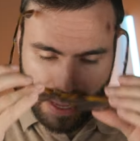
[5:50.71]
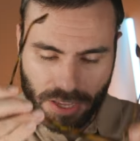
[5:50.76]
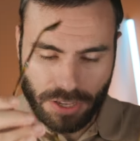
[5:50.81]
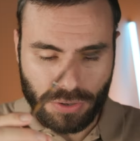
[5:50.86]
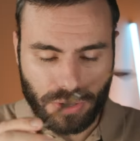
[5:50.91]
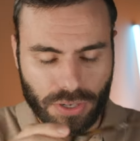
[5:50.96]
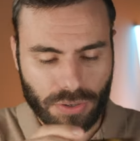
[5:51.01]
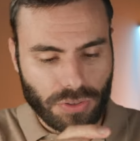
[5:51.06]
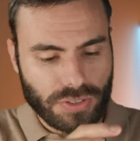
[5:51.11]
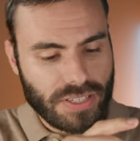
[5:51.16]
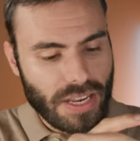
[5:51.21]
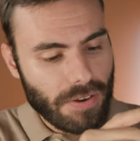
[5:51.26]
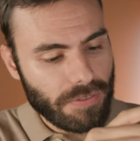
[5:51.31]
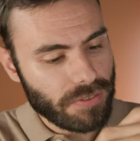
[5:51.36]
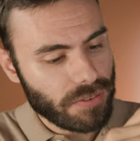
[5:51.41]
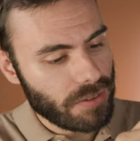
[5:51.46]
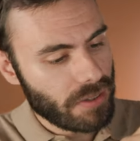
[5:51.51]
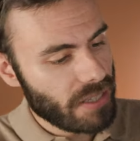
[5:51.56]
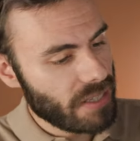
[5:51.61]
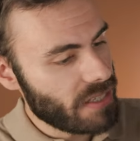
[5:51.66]
you can
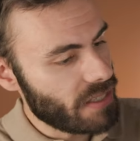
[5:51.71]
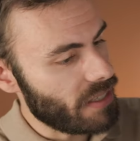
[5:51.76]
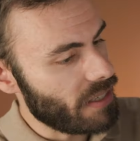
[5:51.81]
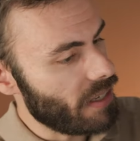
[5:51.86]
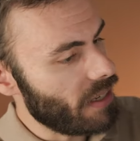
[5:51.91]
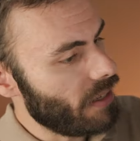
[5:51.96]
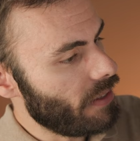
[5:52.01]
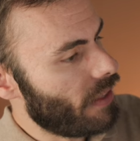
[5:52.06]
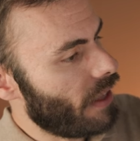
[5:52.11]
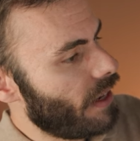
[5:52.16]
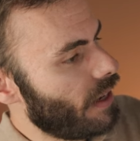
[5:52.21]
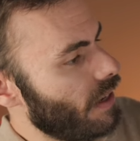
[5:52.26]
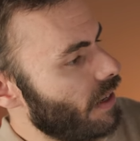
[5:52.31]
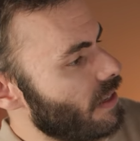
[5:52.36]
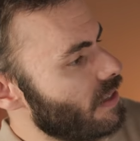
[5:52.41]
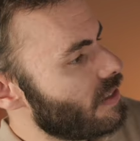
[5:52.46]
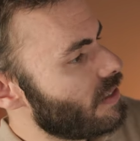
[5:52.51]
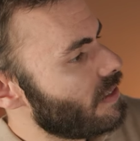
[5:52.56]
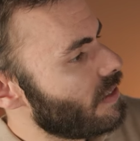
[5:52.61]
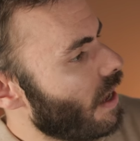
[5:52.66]
definitely see that it
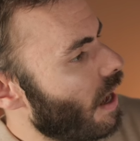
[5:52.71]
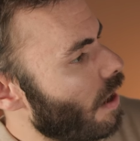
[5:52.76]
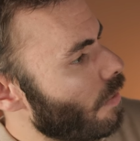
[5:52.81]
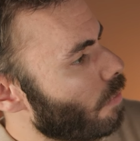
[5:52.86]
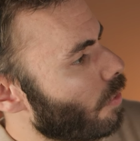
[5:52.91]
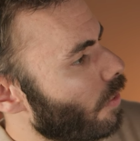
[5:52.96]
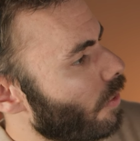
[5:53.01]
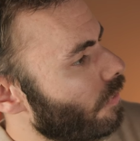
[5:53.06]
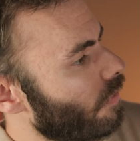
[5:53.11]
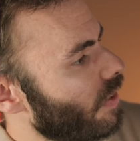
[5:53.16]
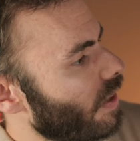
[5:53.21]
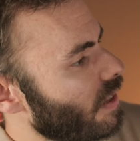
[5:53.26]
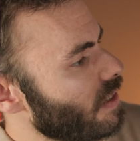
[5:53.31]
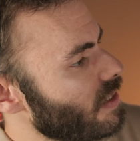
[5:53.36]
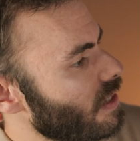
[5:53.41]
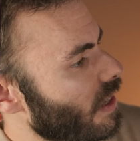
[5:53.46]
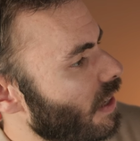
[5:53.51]
is not perfect